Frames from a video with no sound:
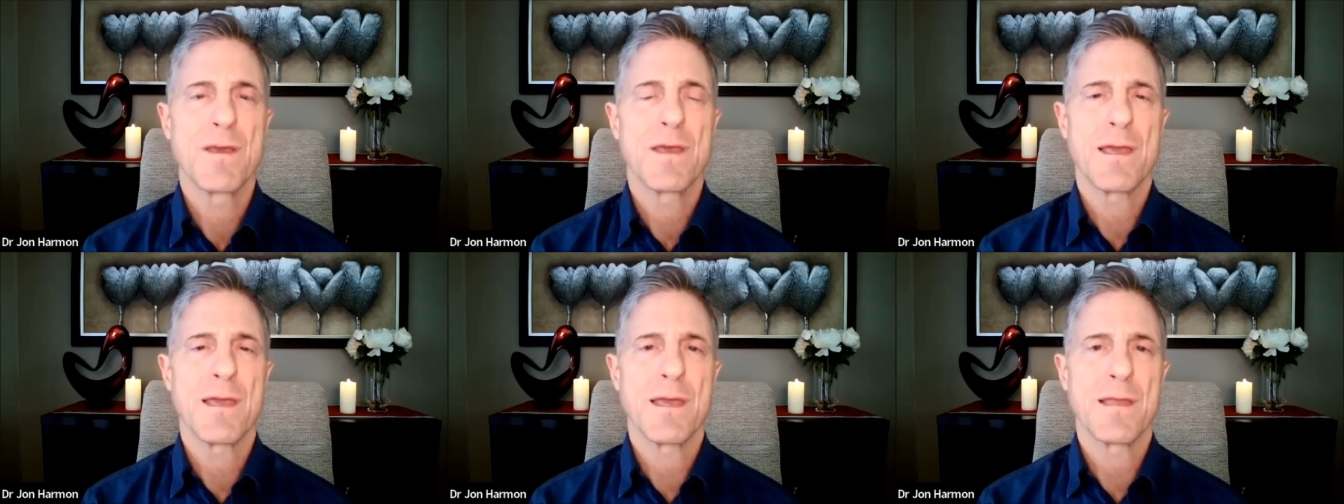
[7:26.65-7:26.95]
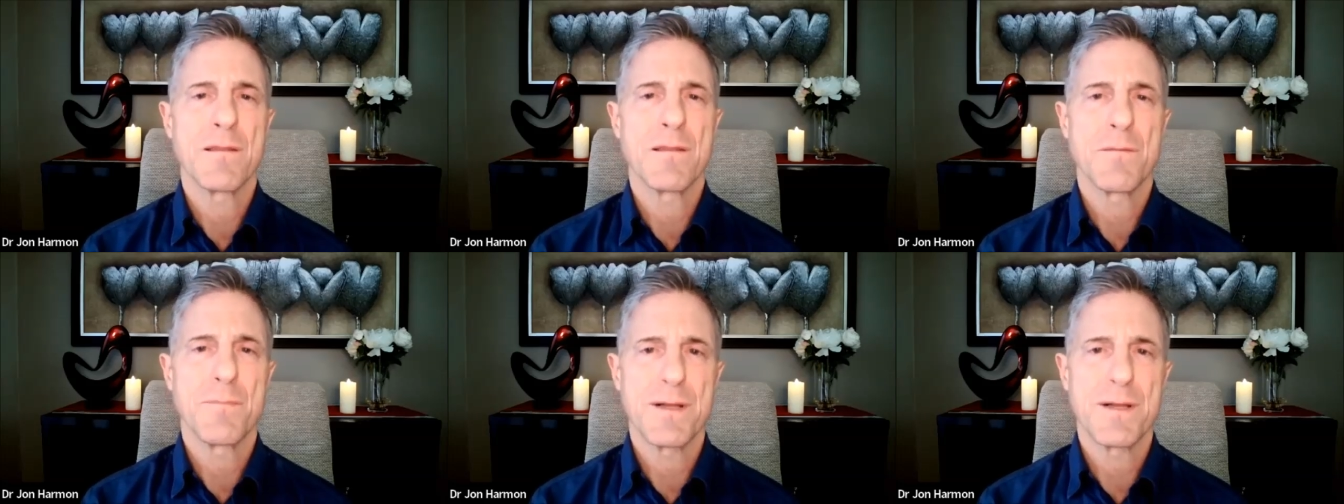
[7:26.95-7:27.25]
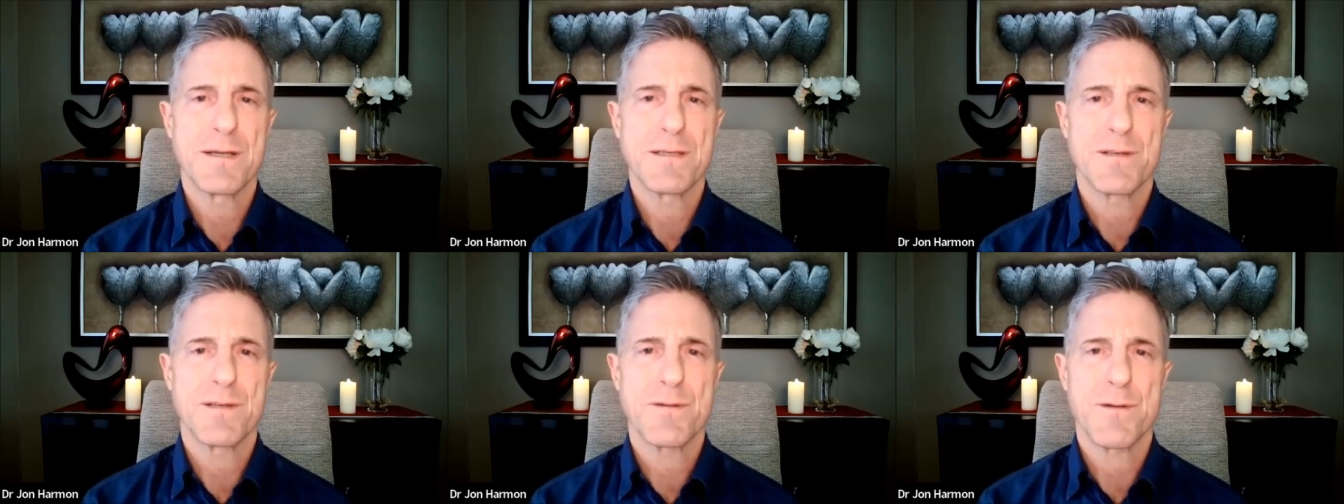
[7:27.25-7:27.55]
in the
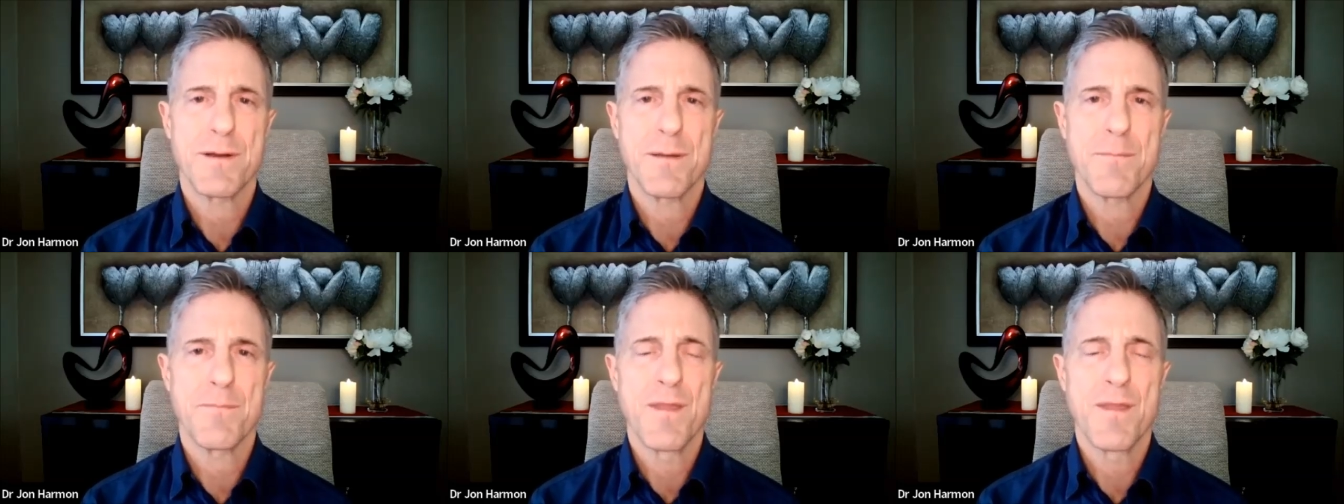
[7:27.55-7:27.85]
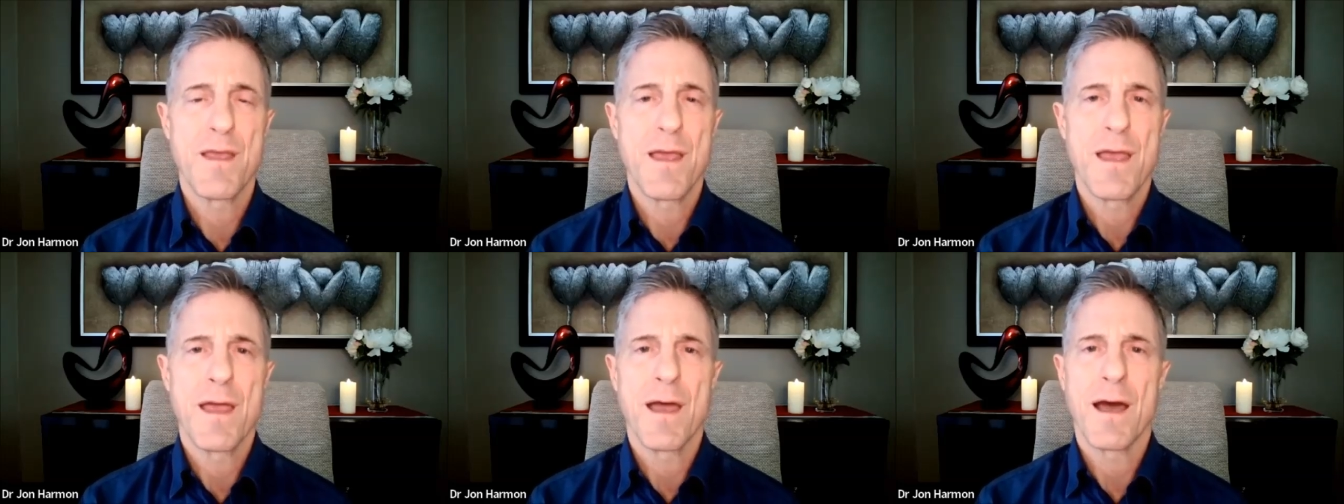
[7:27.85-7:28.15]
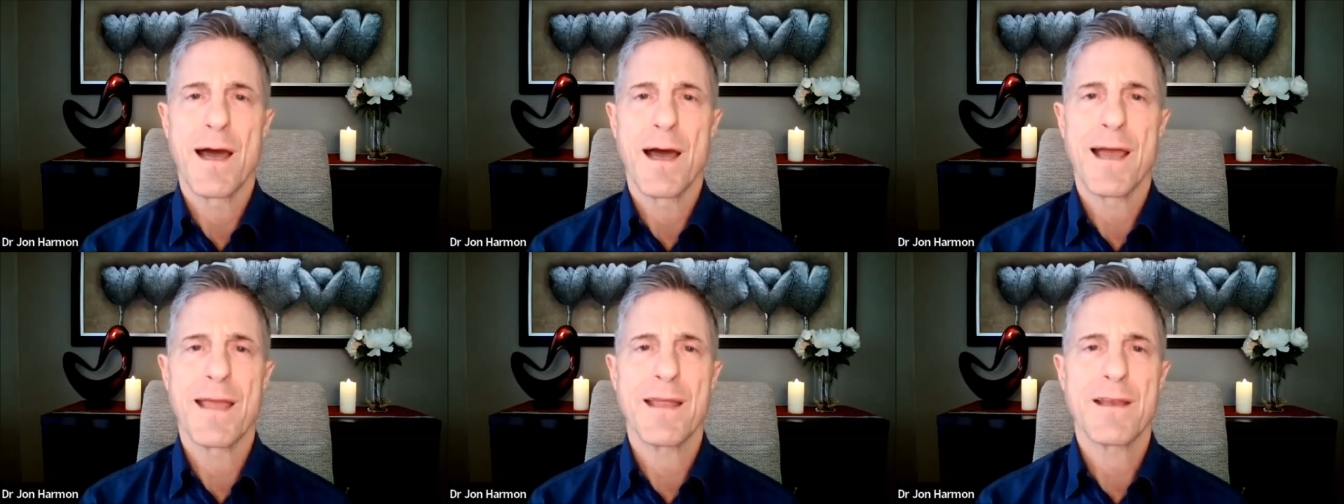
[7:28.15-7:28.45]
bloodstream.
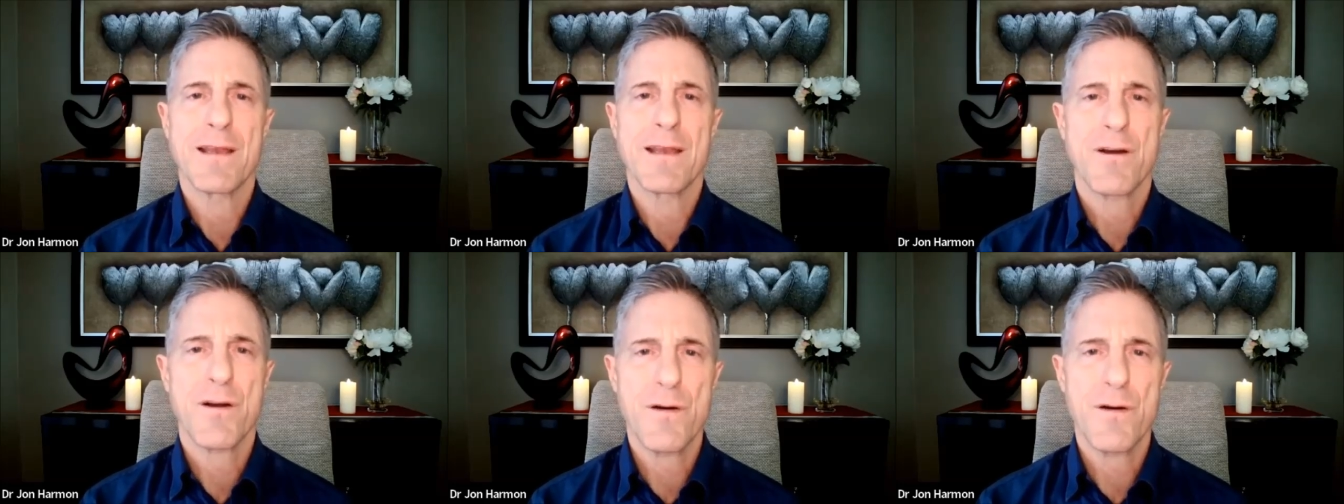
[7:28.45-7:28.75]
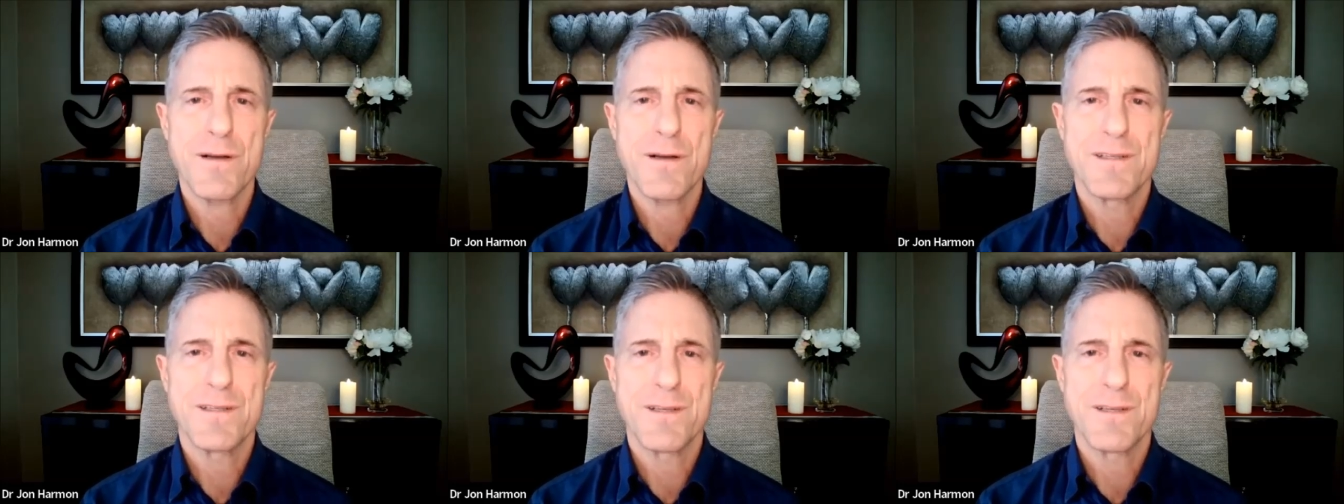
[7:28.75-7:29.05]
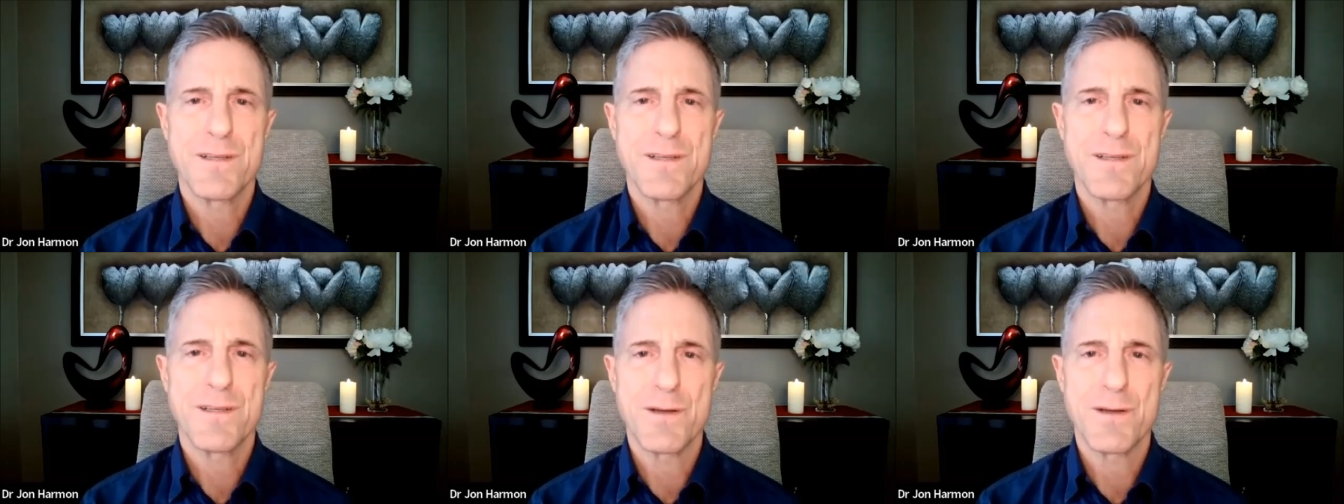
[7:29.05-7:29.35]
I encourage
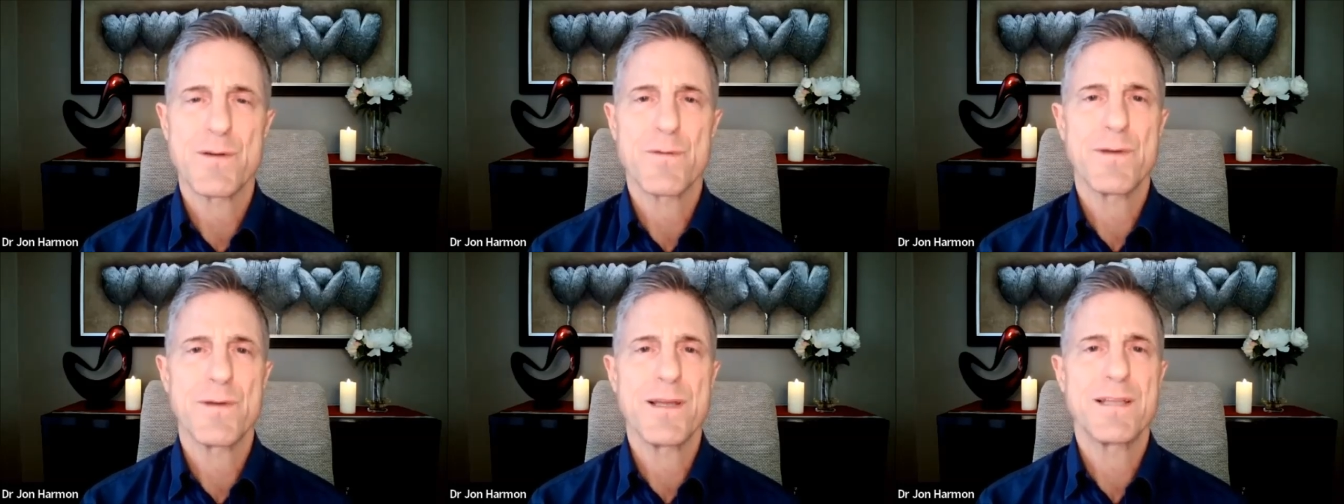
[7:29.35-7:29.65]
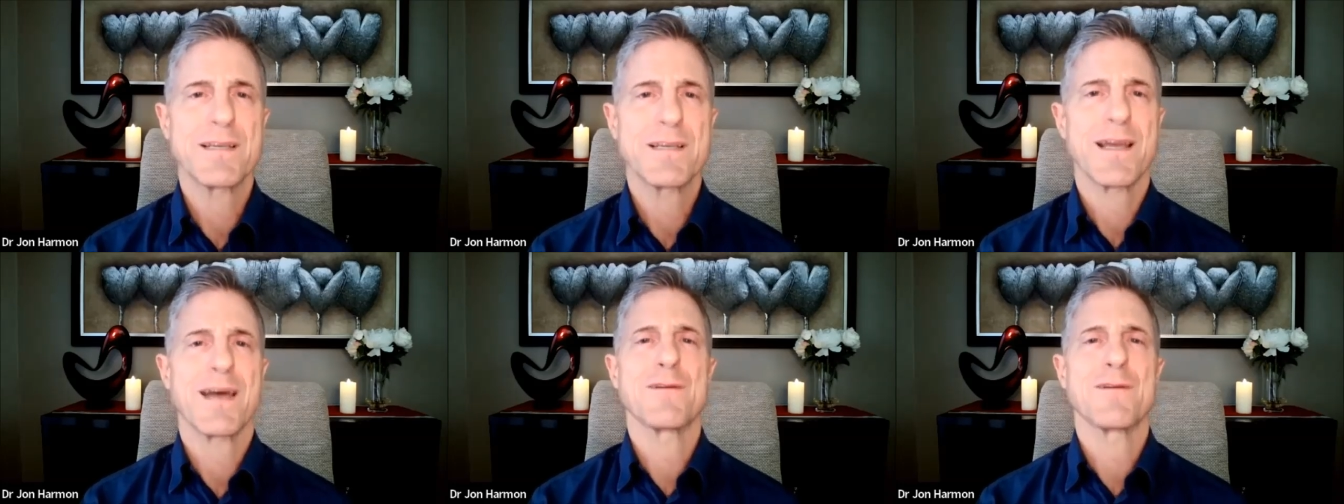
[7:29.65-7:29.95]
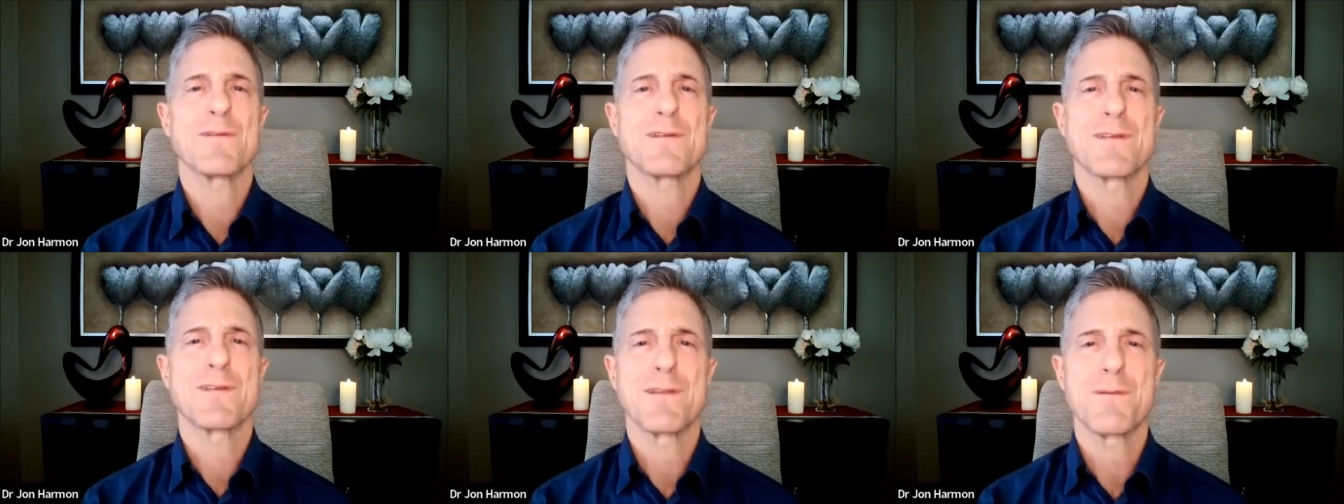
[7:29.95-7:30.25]
you to reach
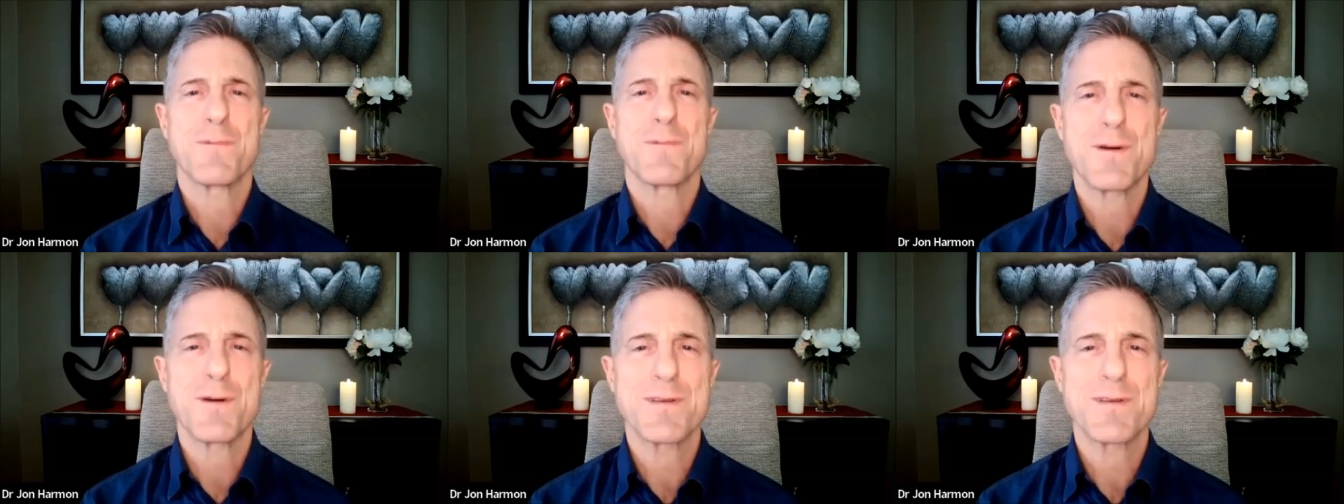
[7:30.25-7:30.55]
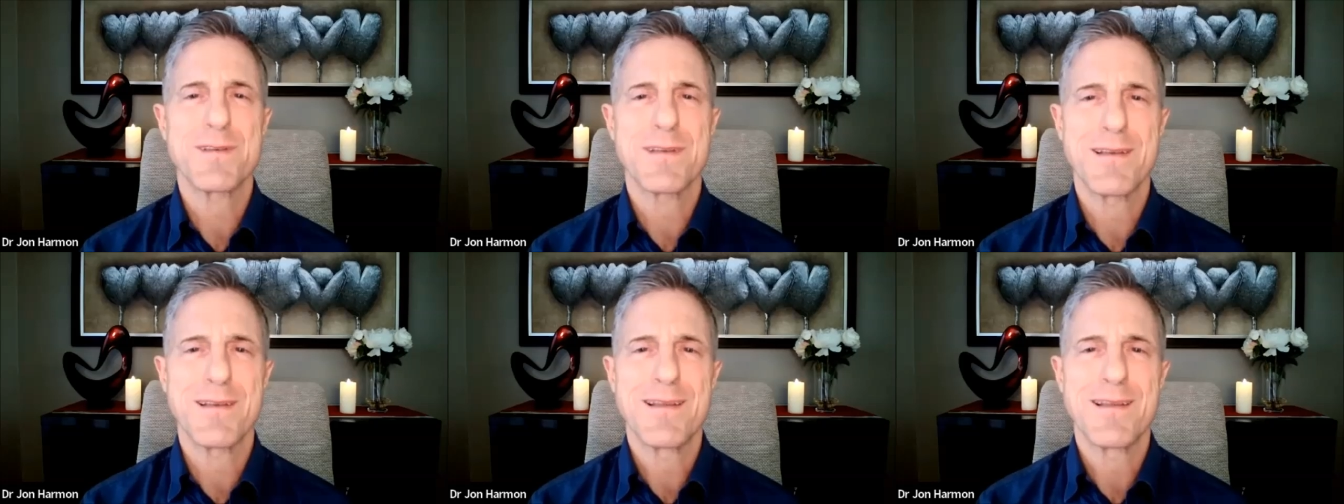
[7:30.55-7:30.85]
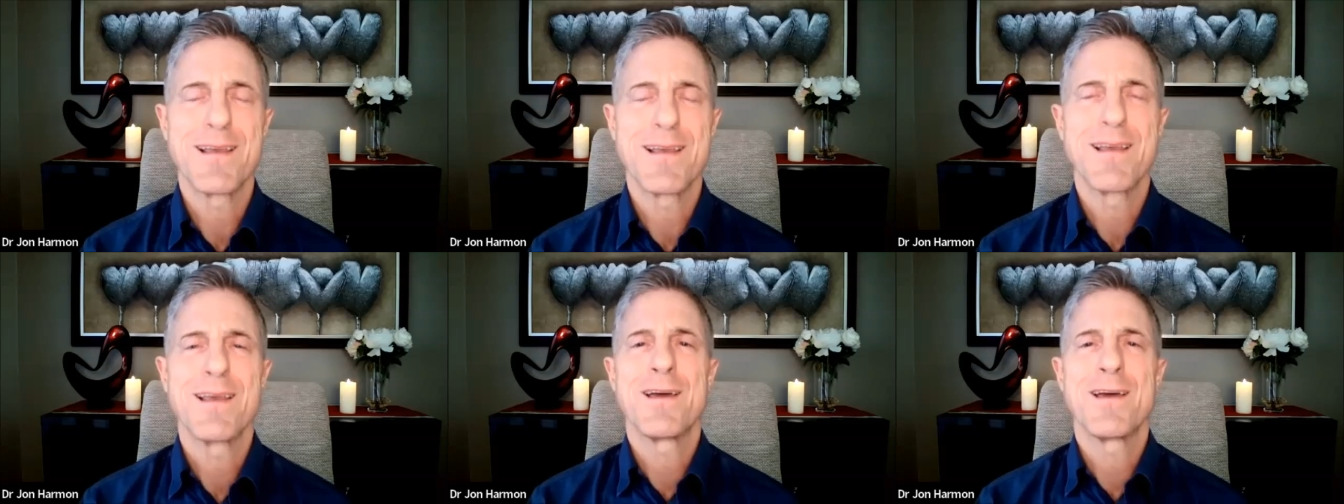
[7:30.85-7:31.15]
out to the person